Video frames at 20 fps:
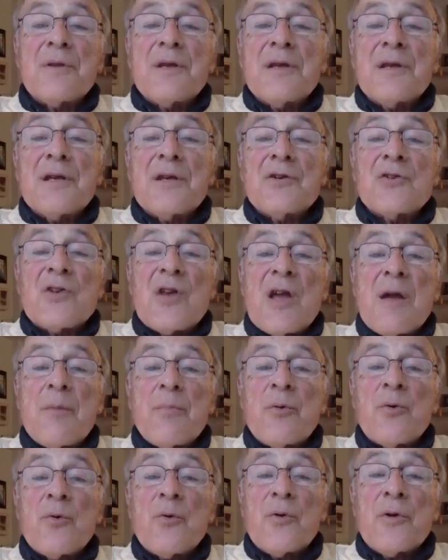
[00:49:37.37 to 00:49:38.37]
the
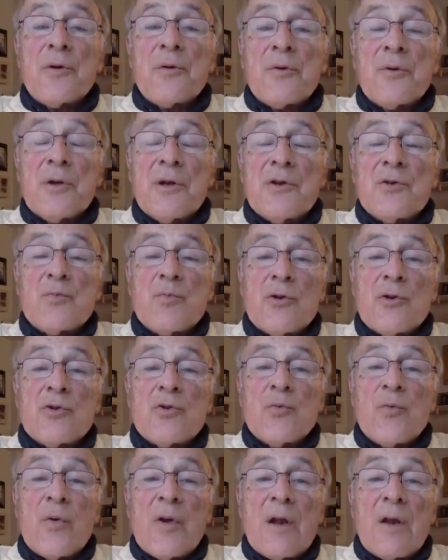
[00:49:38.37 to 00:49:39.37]
example that is
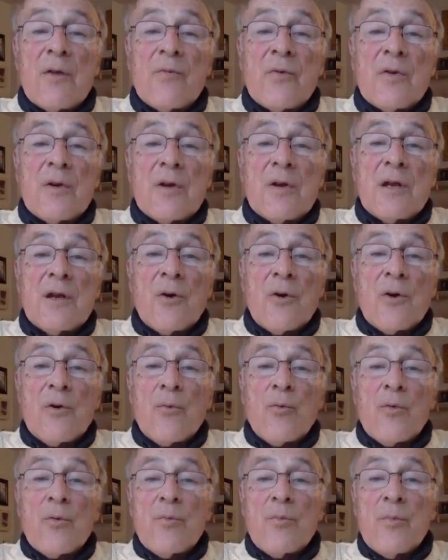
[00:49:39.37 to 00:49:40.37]
most relevant here
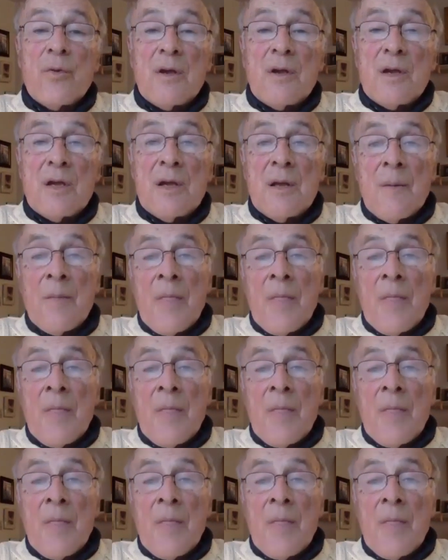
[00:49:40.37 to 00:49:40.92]
would be